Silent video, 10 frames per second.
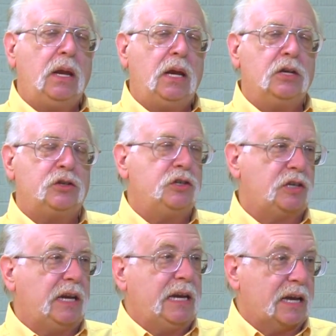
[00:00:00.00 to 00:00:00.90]
is to
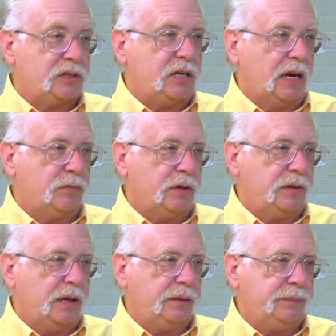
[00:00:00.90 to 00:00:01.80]
say yes to
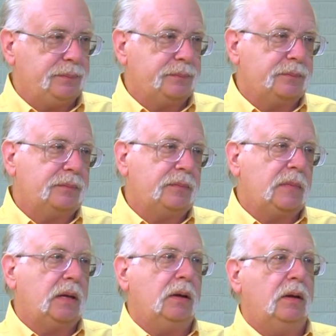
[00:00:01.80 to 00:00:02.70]
everything,
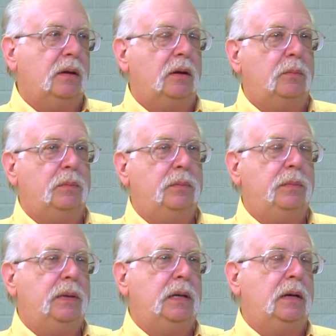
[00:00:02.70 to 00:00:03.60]
um,
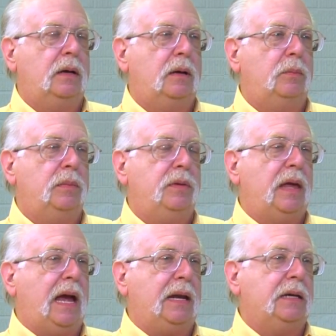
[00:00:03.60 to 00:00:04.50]
um,
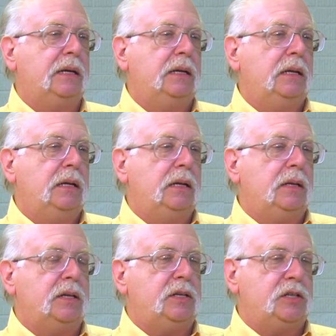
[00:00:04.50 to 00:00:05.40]
that
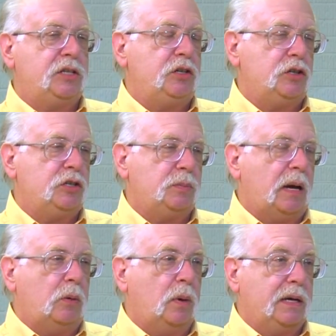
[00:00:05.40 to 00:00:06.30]
the decisions
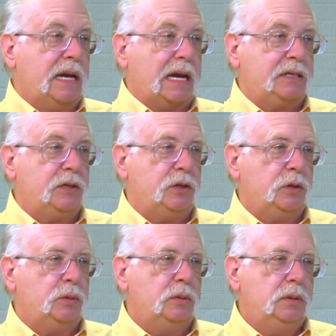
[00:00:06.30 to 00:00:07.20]
about what not to
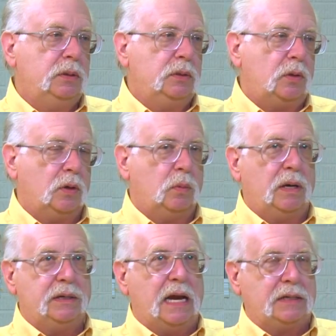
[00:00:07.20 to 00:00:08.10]
do or
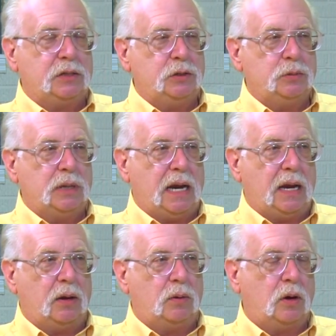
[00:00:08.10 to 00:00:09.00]
what not to do
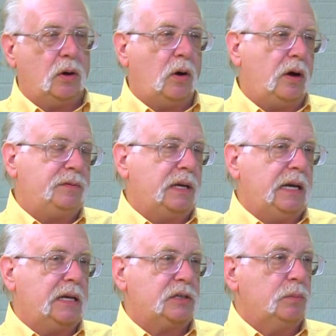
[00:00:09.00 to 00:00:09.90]
now are often
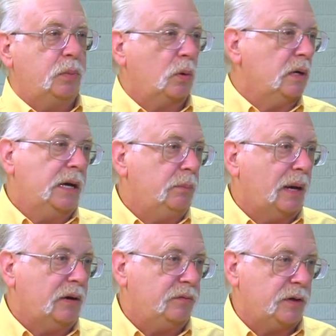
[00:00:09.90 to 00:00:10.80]
as important and
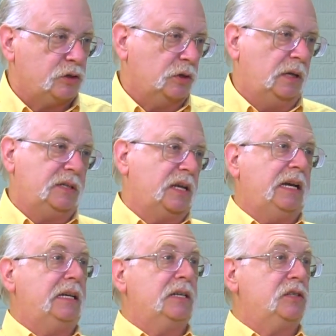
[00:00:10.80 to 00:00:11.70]
beneficial as
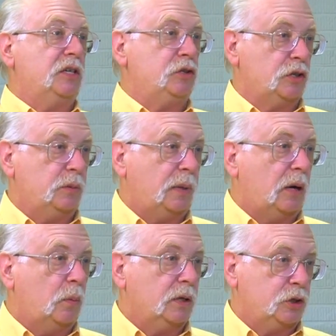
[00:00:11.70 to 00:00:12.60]
any decision
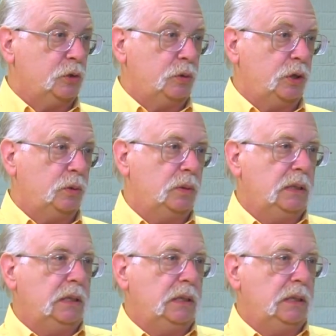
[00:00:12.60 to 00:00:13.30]
about what to do.